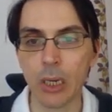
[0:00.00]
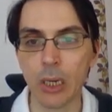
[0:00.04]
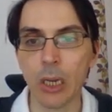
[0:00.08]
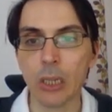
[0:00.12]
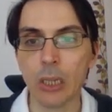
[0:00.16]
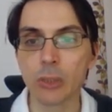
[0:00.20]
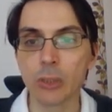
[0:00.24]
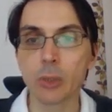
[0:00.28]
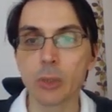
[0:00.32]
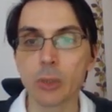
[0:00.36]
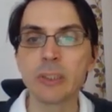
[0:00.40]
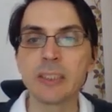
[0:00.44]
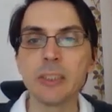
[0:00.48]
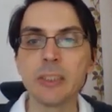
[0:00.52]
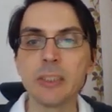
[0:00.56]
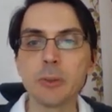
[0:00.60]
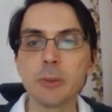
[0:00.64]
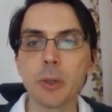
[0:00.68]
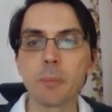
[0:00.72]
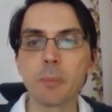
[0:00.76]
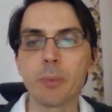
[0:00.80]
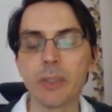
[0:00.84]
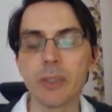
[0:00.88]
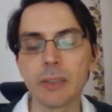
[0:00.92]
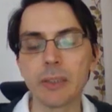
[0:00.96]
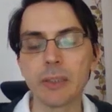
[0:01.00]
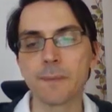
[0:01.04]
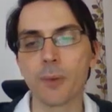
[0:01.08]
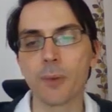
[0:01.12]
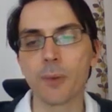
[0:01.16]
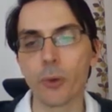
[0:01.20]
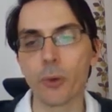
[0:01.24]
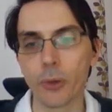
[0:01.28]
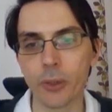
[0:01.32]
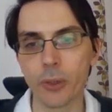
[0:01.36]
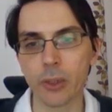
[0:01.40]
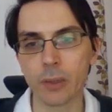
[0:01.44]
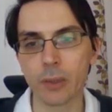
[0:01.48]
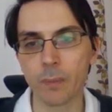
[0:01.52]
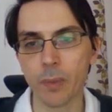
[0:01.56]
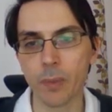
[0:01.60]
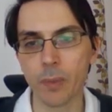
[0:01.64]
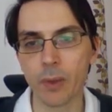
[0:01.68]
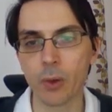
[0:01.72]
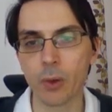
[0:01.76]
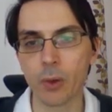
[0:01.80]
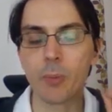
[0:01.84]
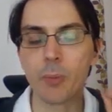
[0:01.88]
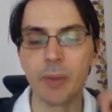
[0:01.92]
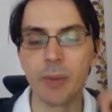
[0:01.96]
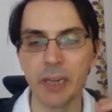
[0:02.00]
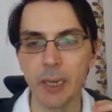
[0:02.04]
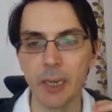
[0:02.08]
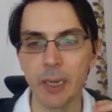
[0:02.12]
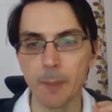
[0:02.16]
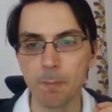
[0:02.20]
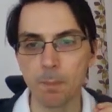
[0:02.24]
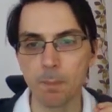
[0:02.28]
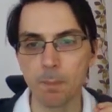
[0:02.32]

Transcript: So 0.4 omega.